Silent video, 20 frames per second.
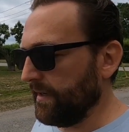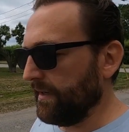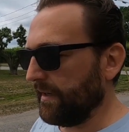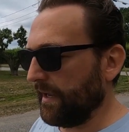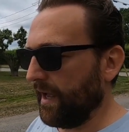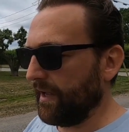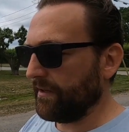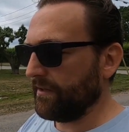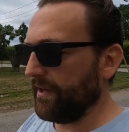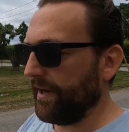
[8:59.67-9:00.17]

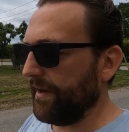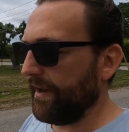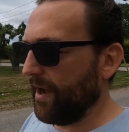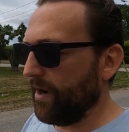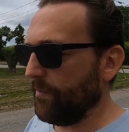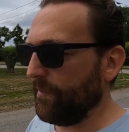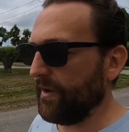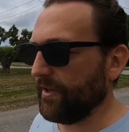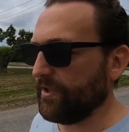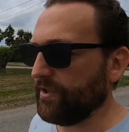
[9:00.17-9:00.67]
calculate
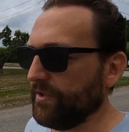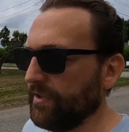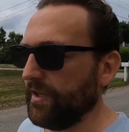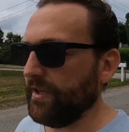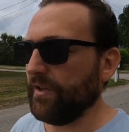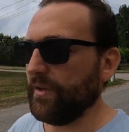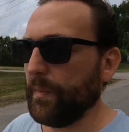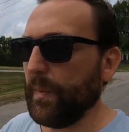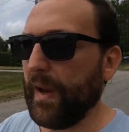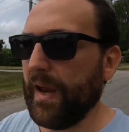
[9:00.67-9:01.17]
how much you
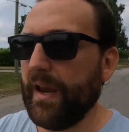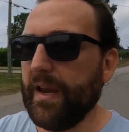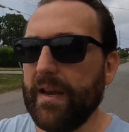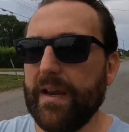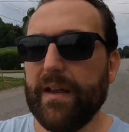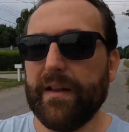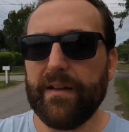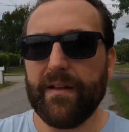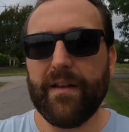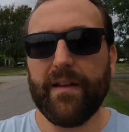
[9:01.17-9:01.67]
need to pay,
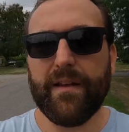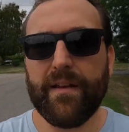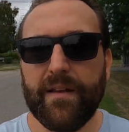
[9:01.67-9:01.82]
and